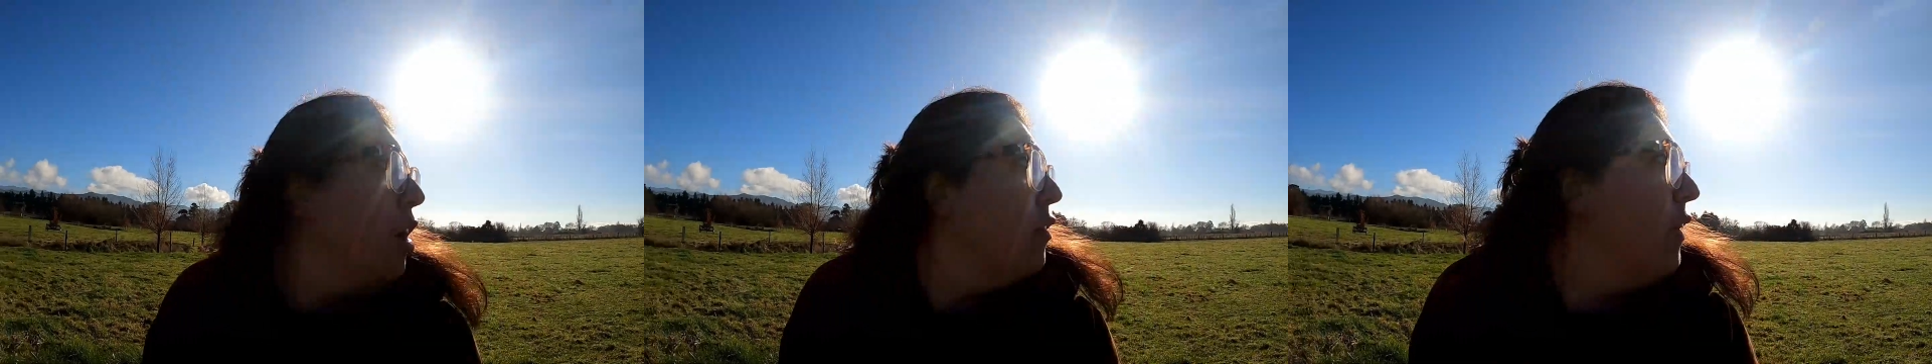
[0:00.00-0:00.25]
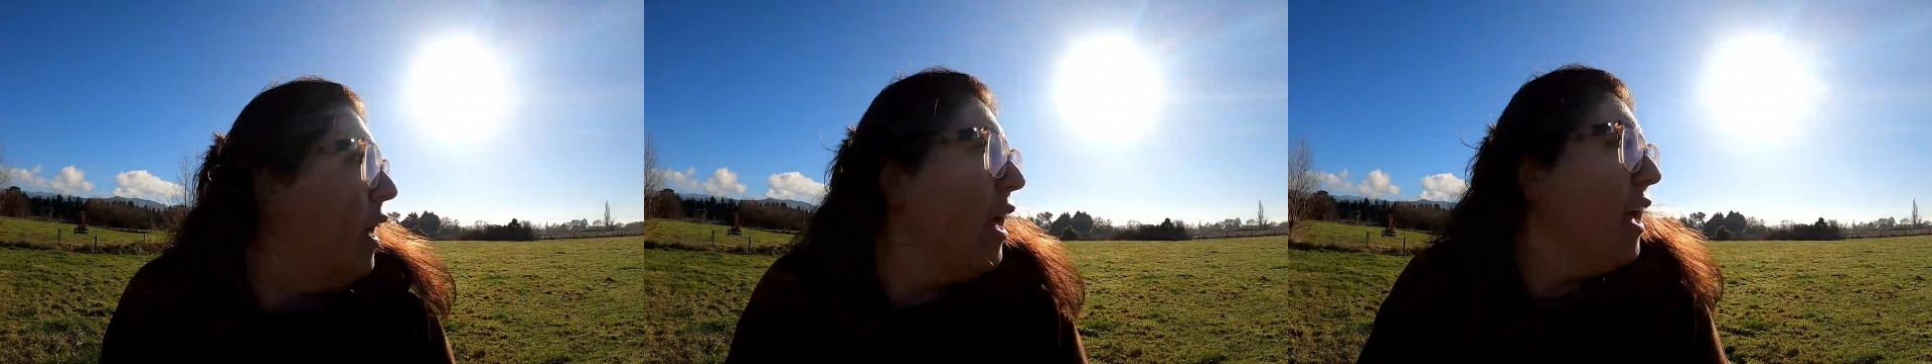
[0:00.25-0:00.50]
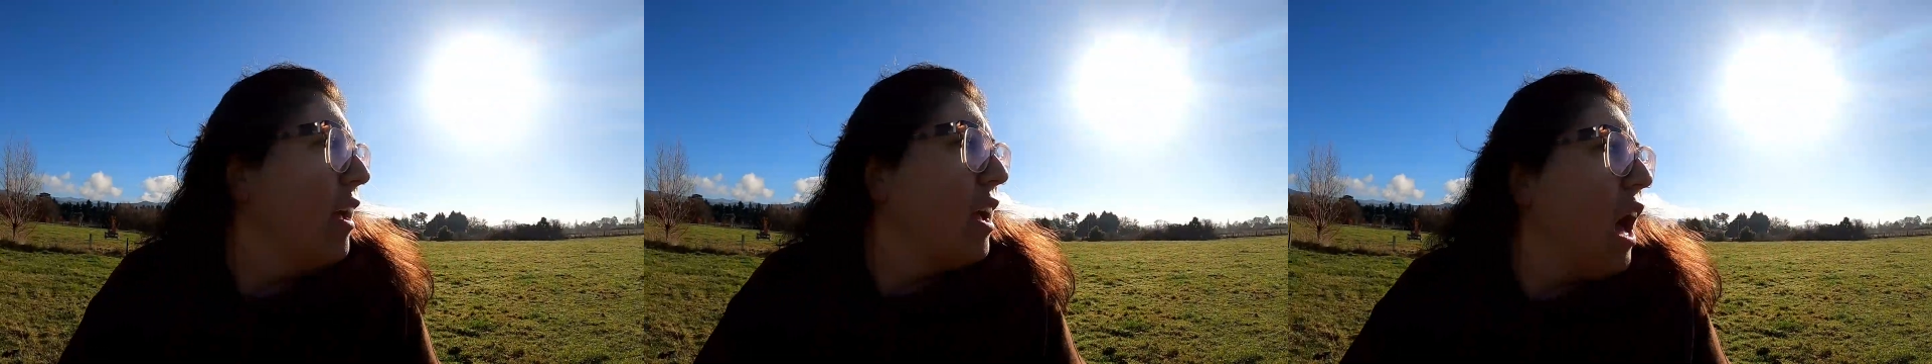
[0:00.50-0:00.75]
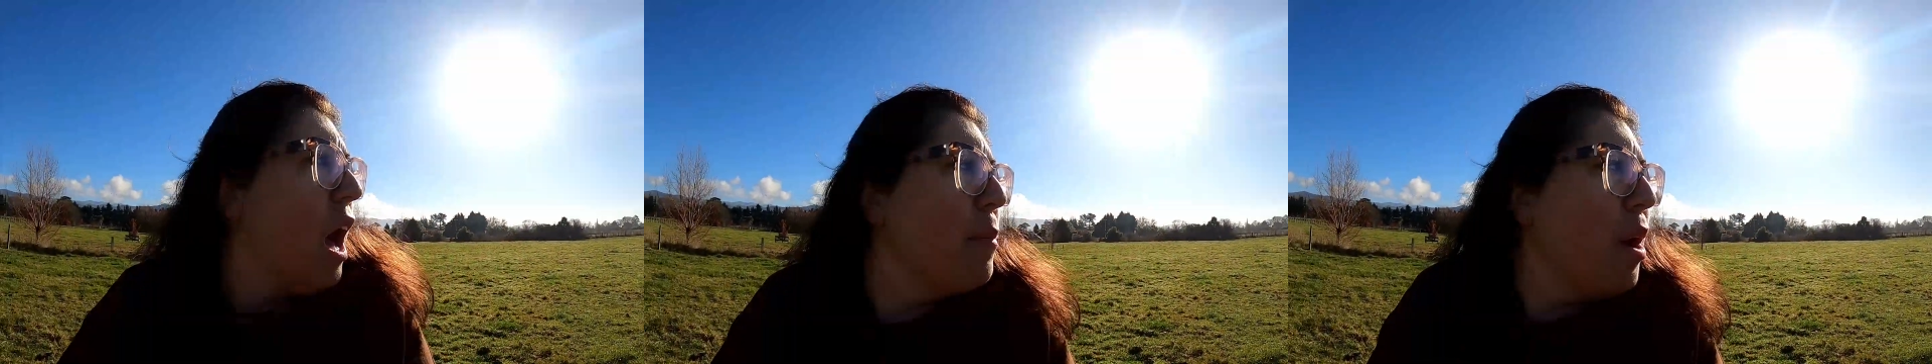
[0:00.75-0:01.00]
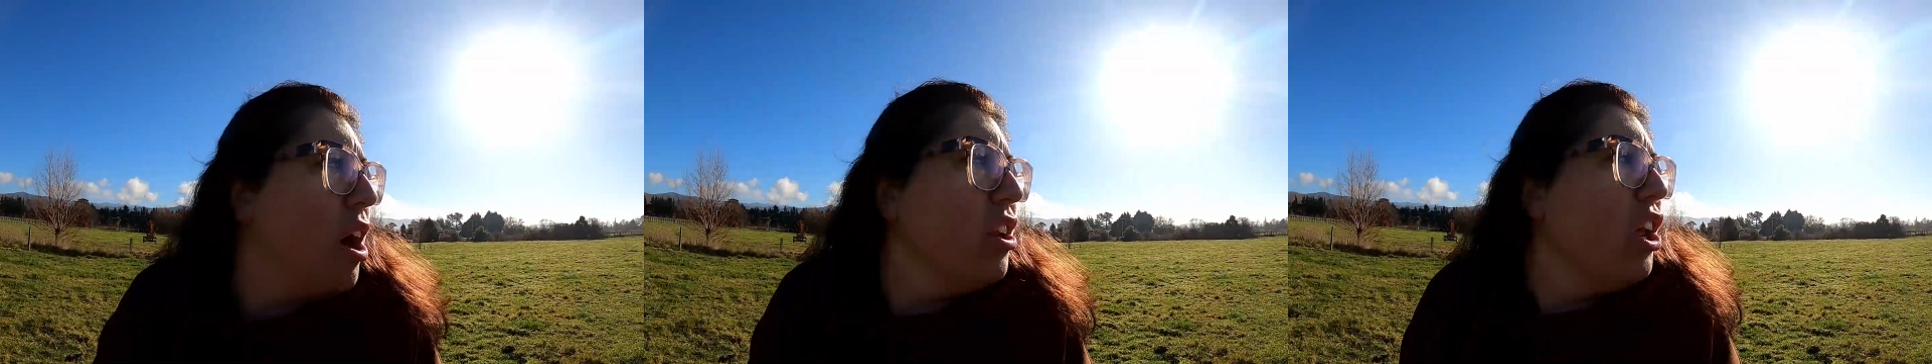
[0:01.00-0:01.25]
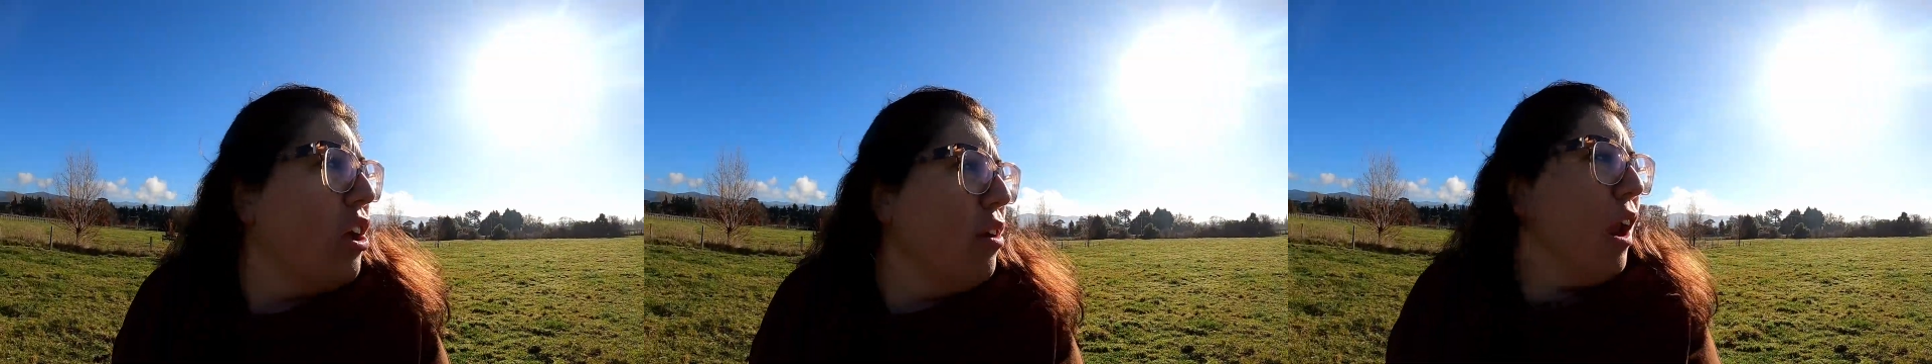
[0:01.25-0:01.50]
over here. Come
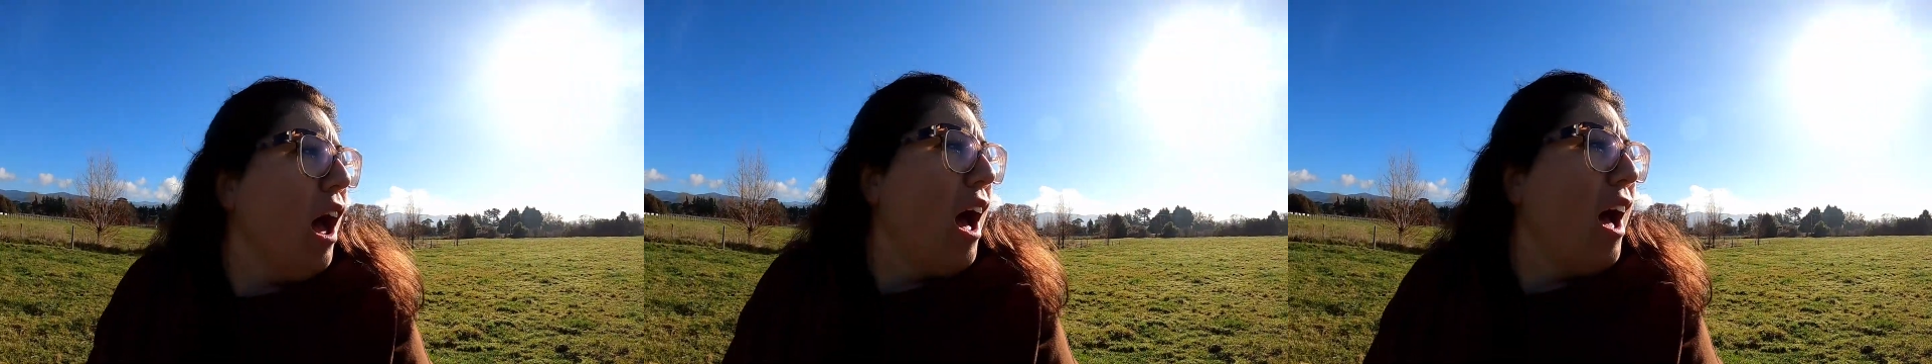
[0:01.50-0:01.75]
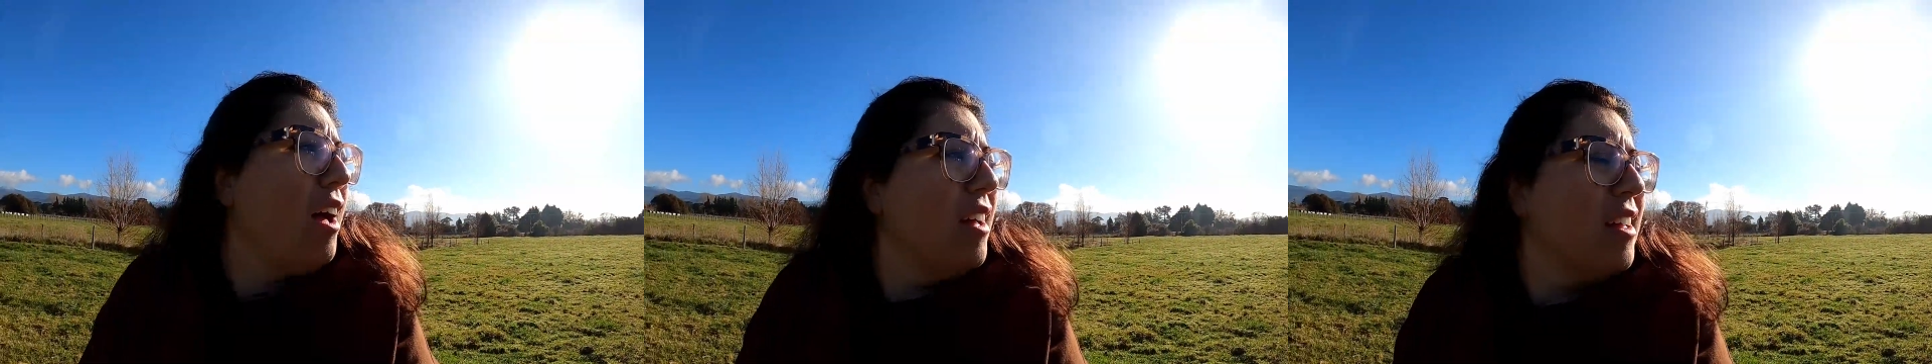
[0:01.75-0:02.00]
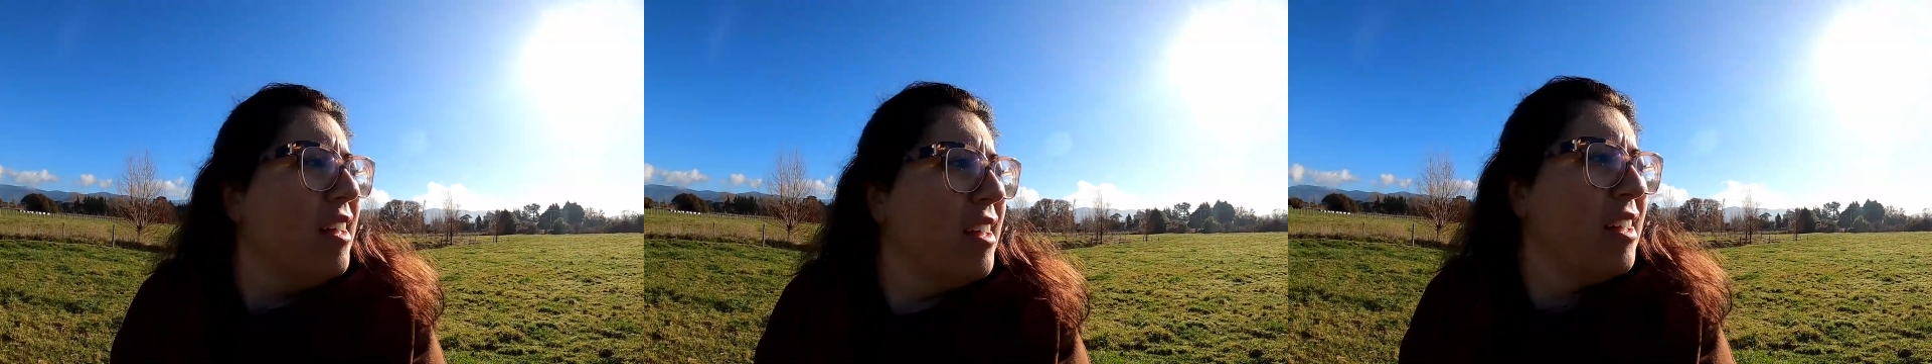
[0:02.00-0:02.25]
on, you lot!